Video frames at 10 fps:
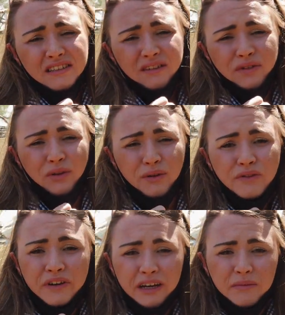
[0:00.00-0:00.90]
It's good for the
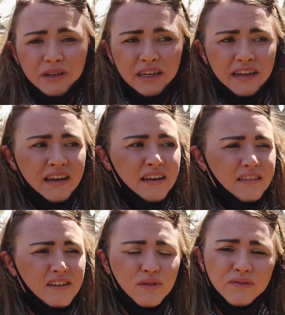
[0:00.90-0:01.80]
whole family.
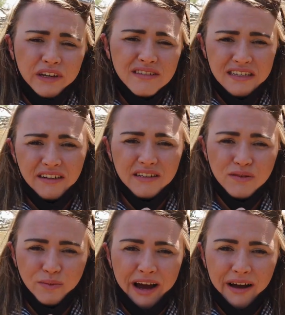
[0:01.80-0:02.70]
They do events here
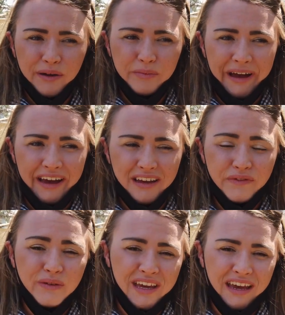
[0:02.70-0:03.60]
as well, but
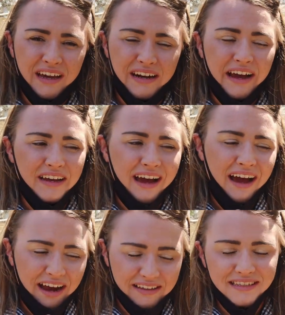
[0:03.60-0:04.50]
if you can, I
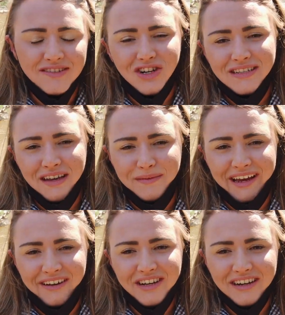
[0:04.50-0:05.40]
highly suggest
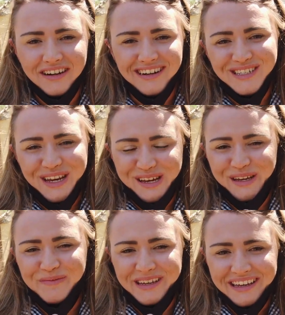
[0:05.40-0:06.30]
coming out here and
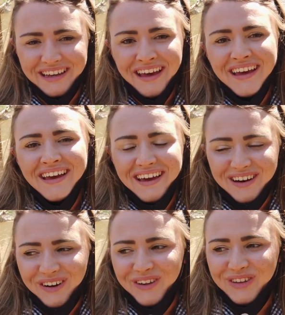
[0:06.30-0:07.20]
taking a peek
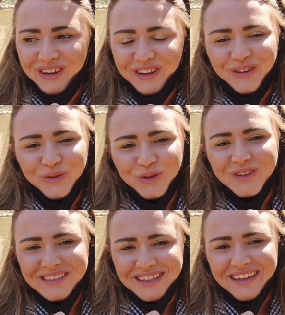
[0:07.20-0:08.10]
at all the
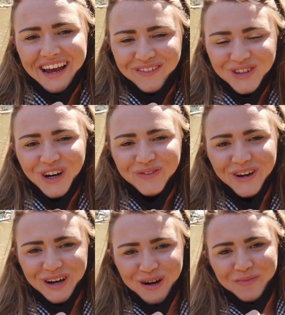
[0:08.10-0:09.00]
cool things that they have to
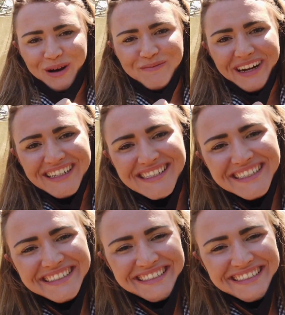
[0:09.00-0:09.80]
offer here at Barn Betty's.